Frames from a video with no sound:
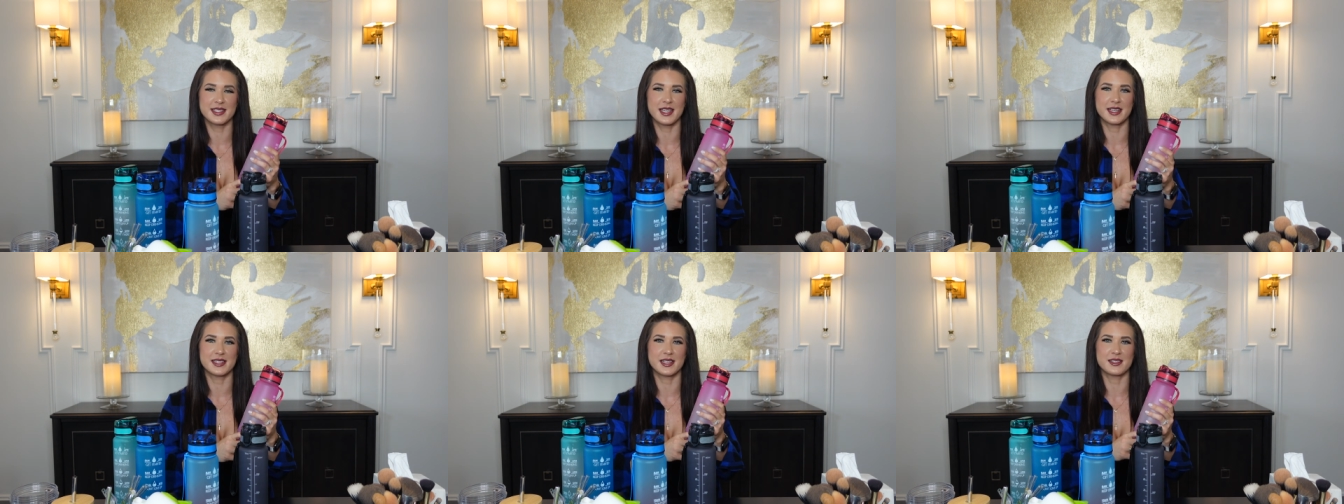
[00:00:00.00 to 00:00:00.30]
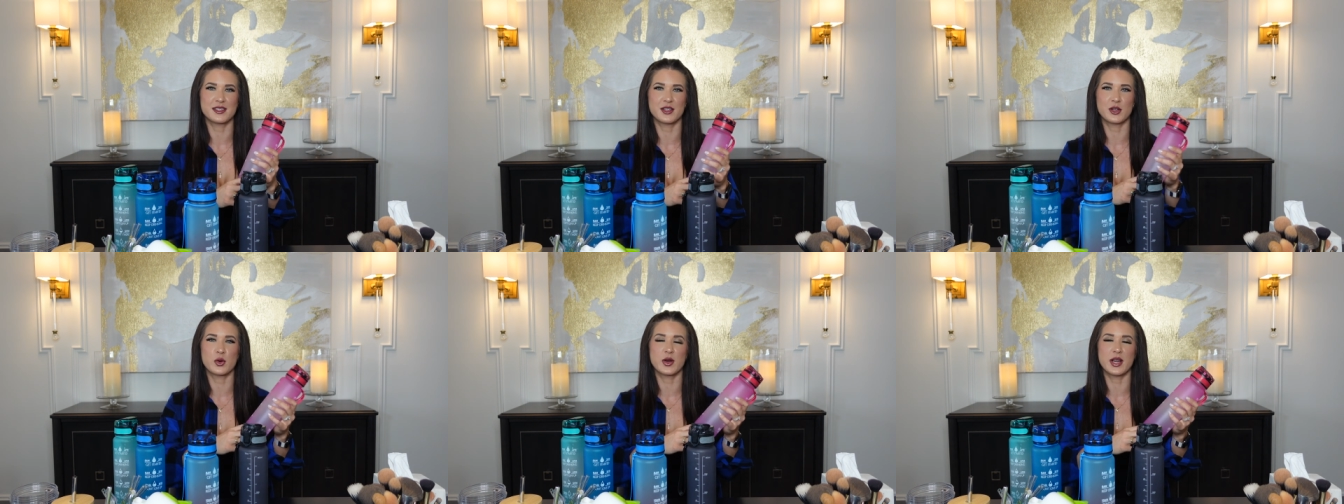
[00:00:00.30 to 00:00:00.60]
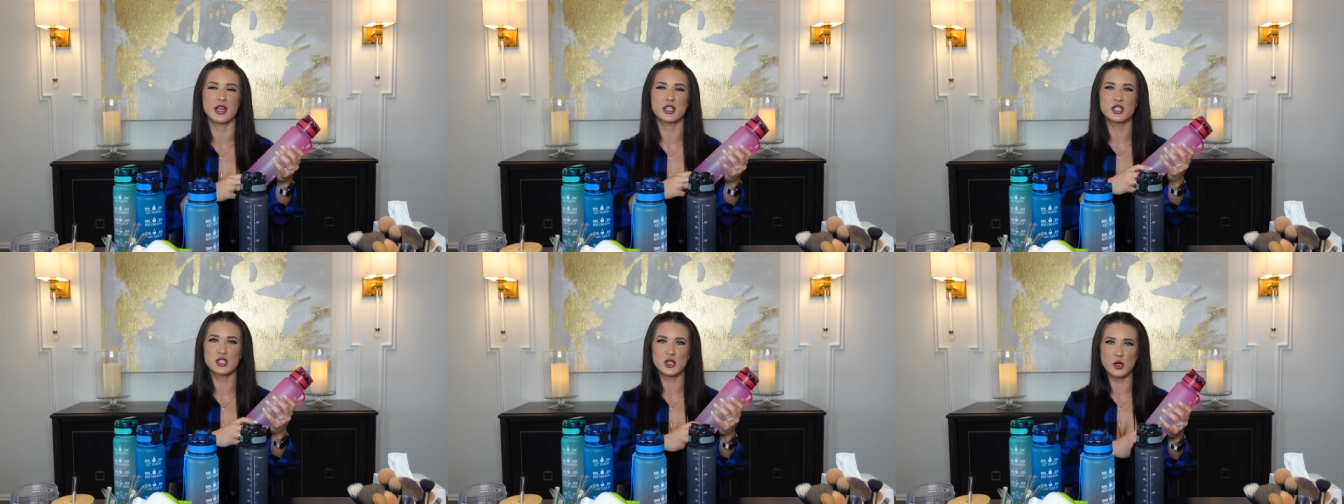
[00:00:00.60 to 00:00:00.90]
it doesn't
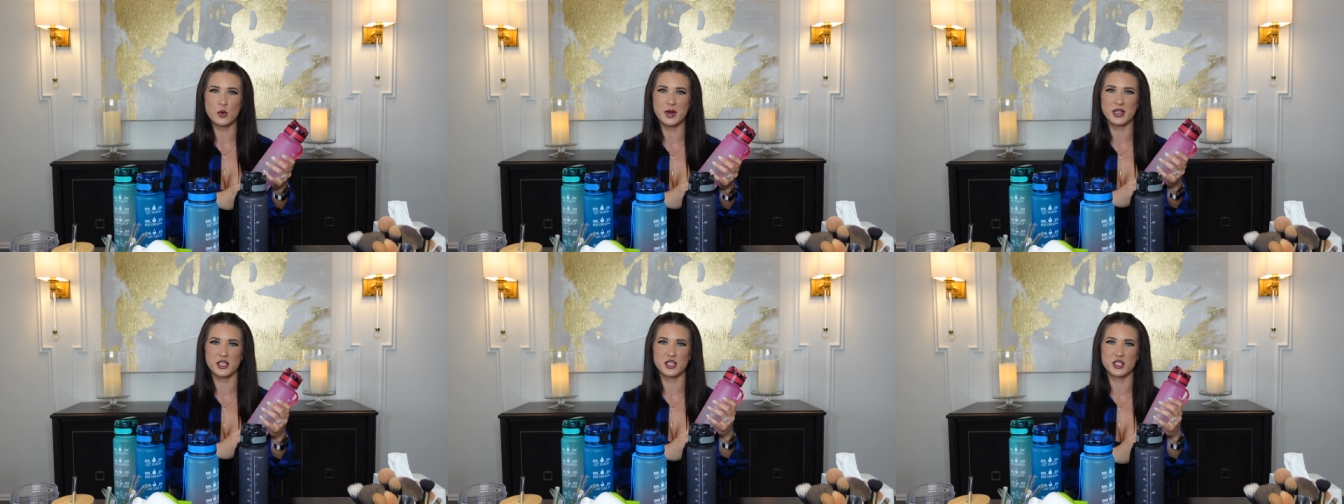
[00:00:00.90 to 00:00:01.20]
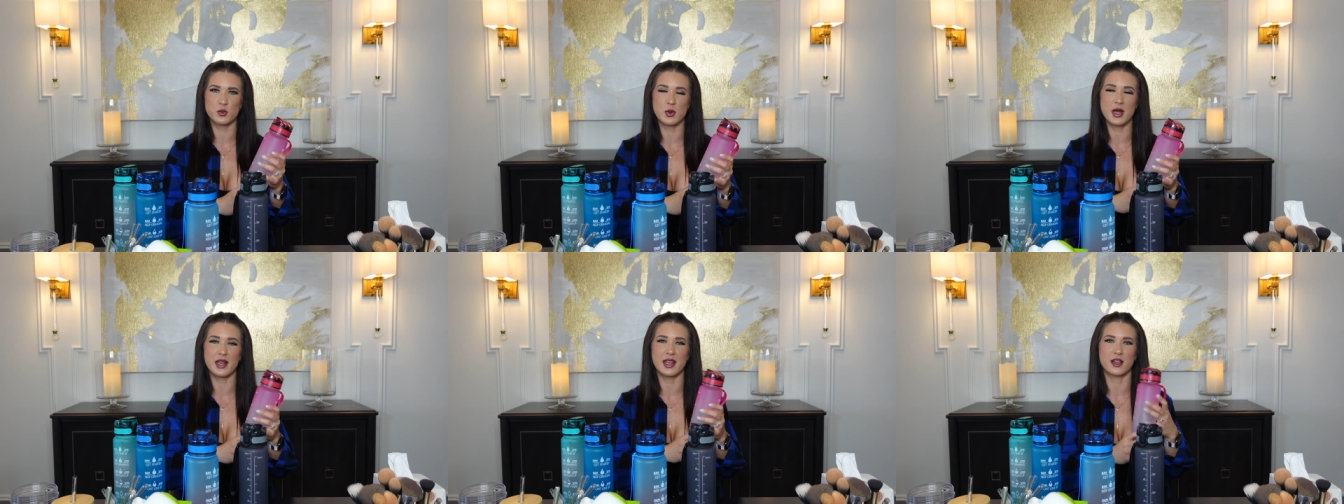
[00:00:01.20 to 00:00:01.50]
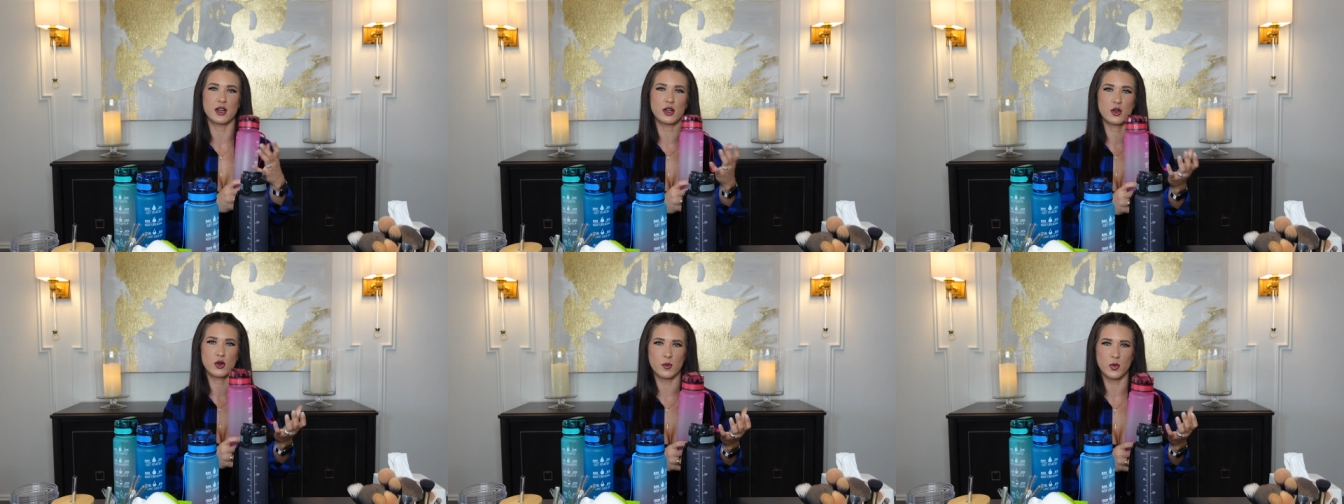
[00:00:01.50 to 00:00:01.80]
create so much sweat
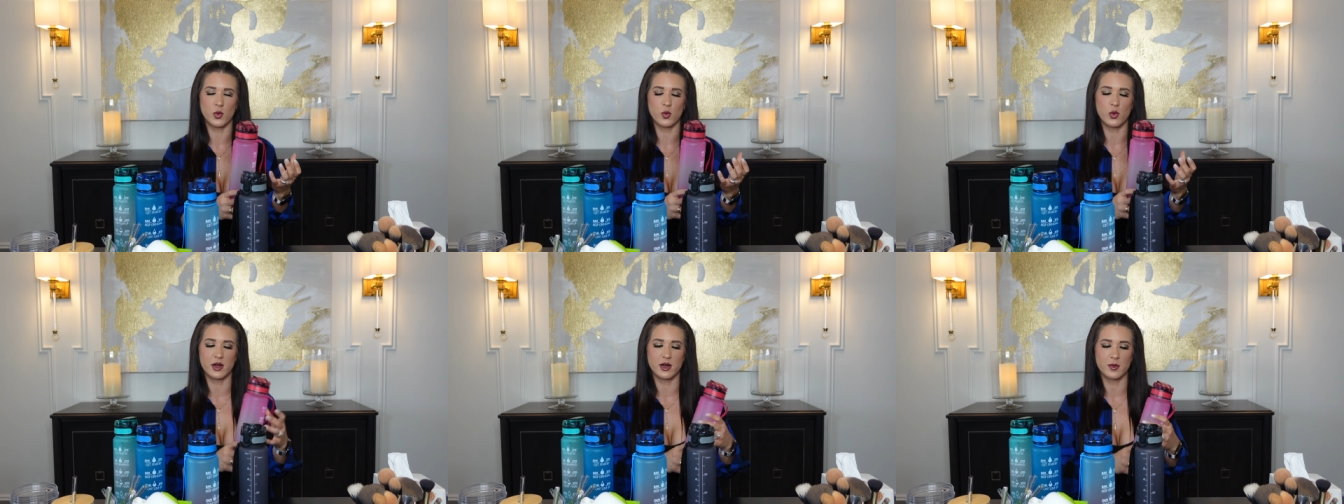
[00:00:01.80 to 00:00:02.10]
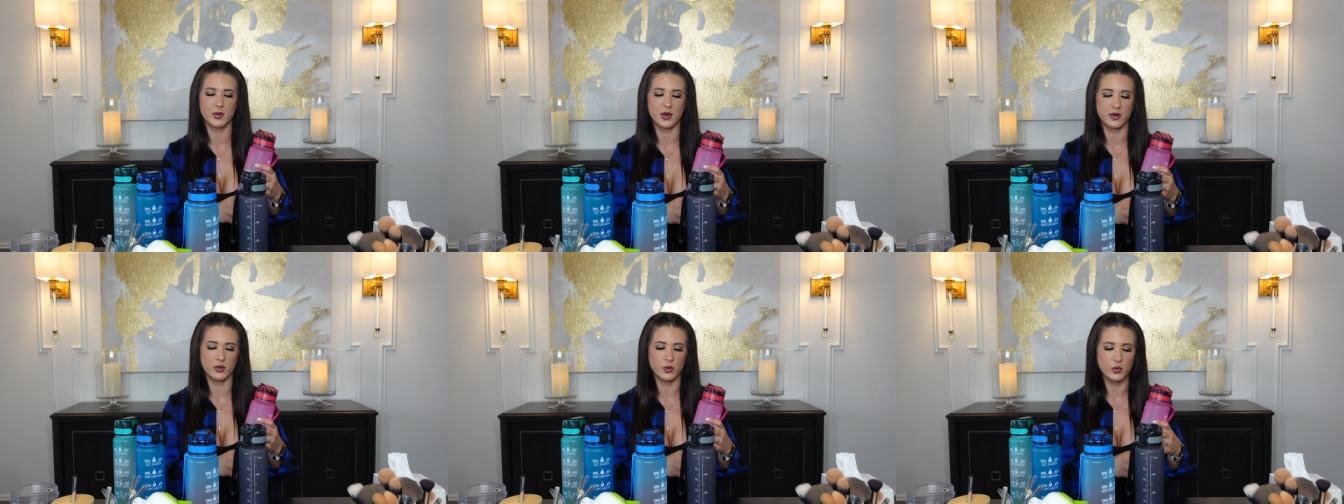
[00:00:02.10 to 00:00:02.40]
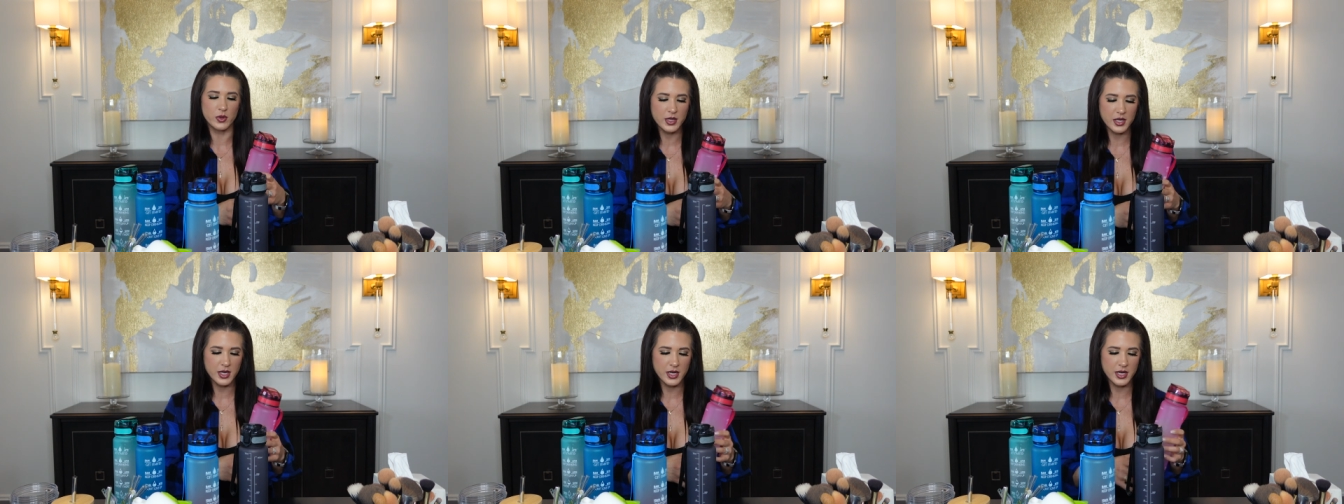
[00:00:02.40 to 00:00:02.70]
like a normal water bottle
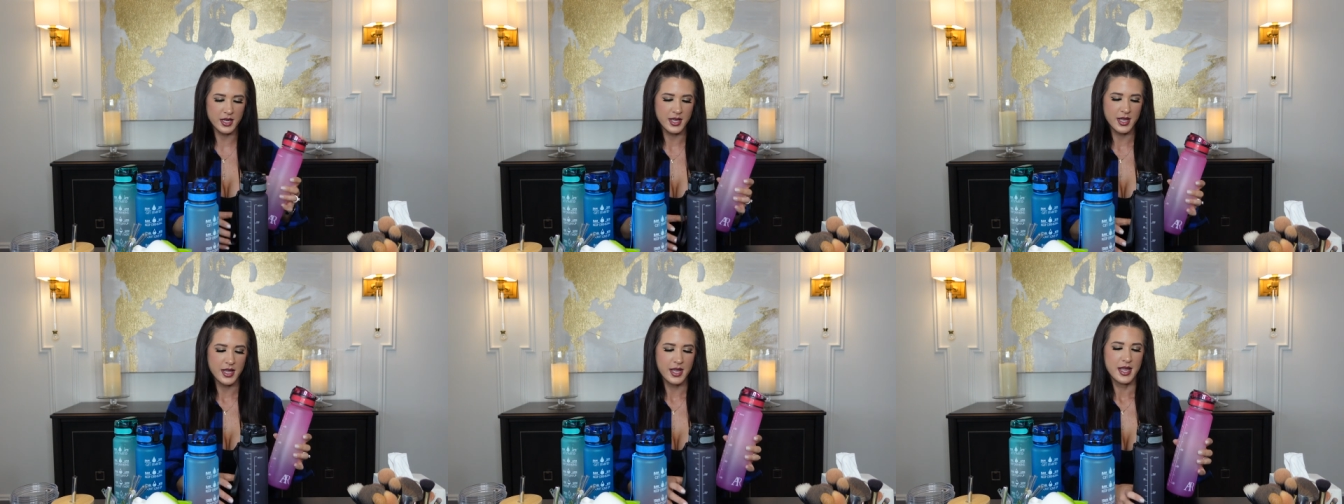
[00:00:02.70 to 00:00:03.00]
would.